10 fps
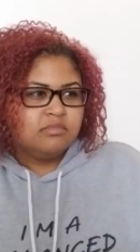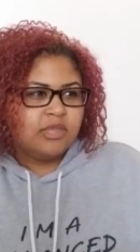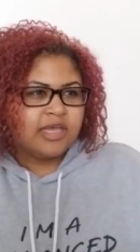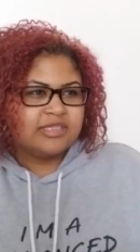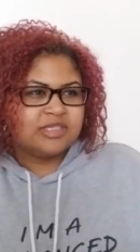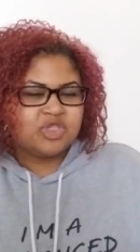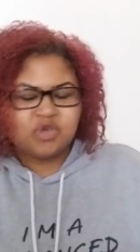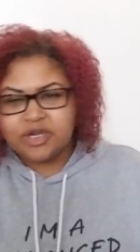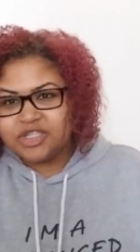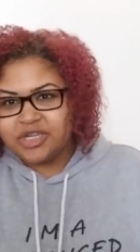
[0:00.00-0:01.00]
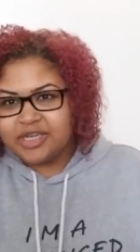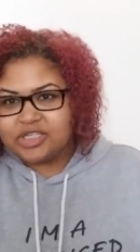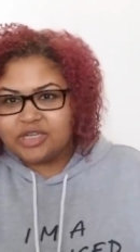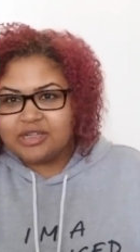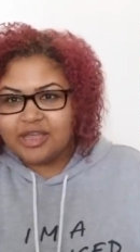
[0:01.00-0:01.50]
like a destruction
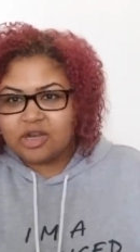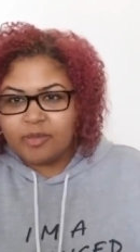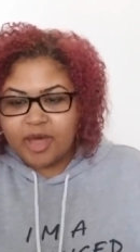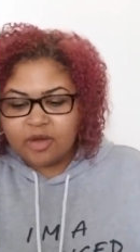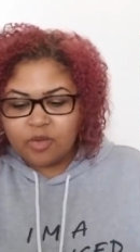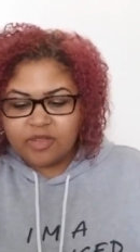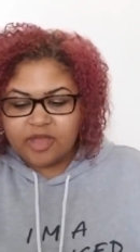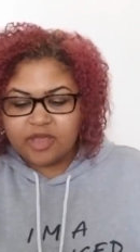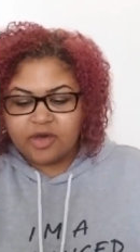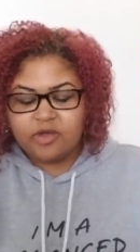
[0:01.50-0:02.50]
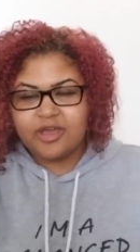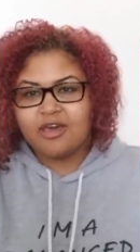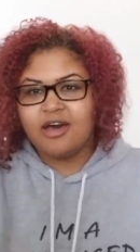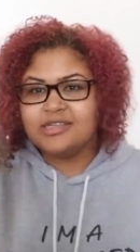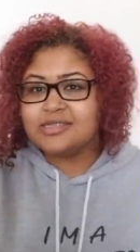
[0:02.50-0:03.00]
agent. Like no matter where they go, they
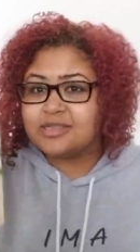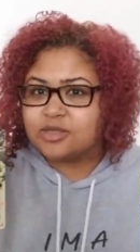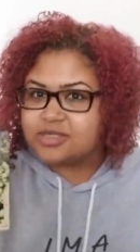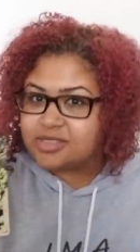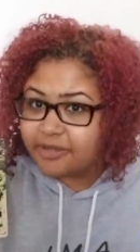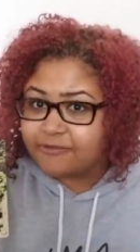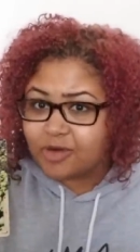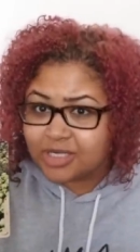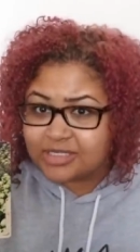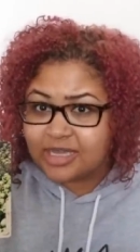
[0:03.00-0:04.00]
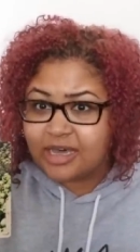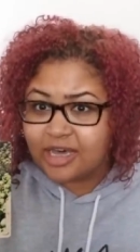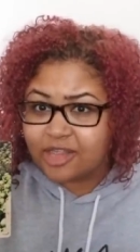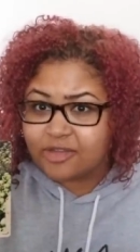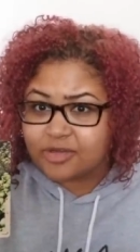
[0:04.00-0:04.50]
cause suffering to
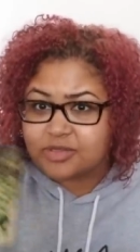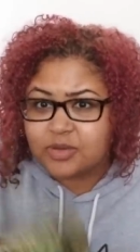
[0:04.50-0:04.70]
others.